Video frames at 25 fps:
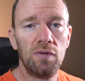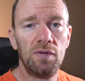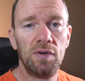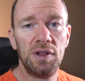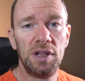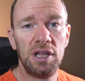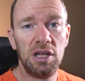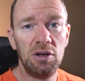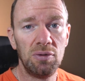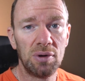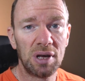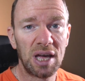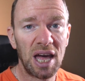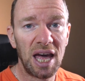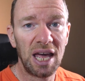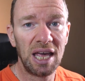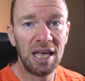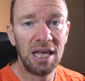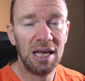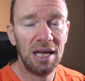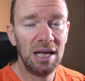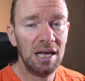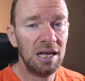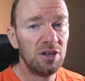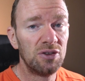for the UK,
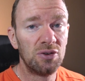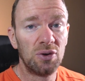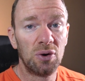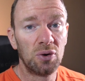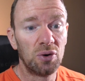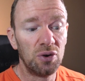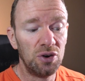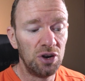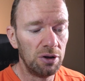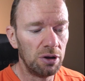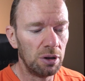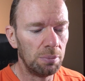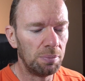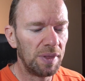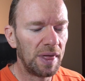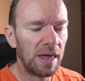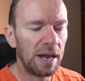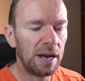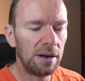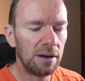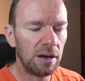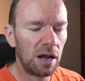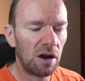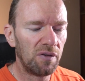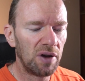so I couldn't do it. But
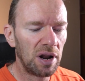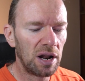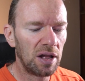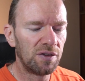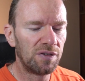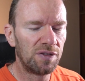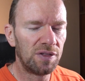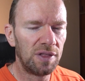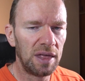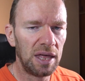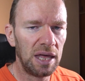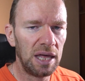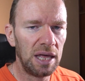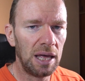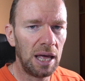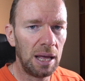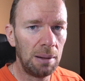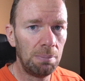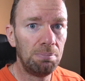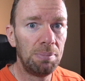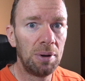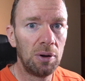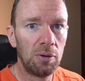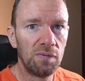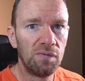then I realized the
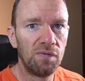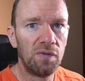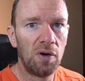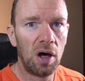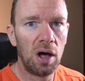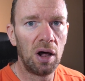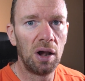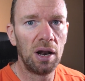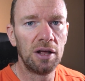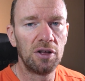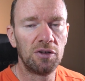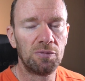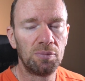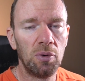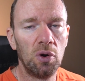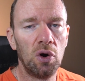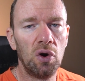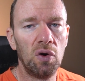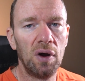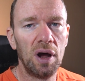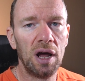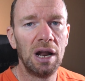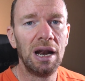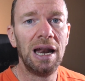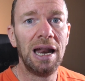inbuilt File
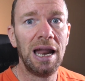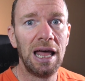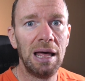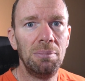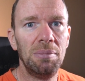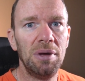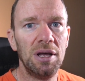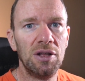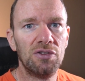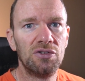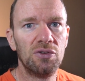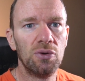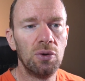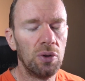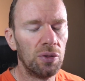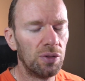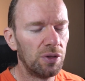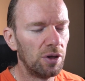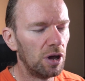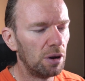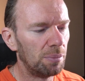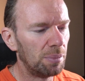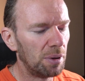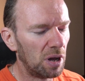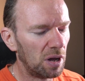Explorer let me install
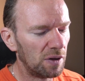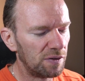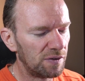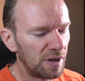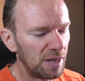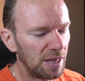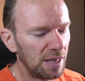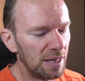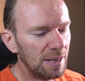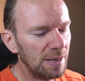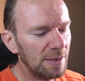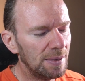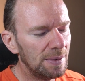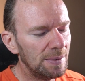third party.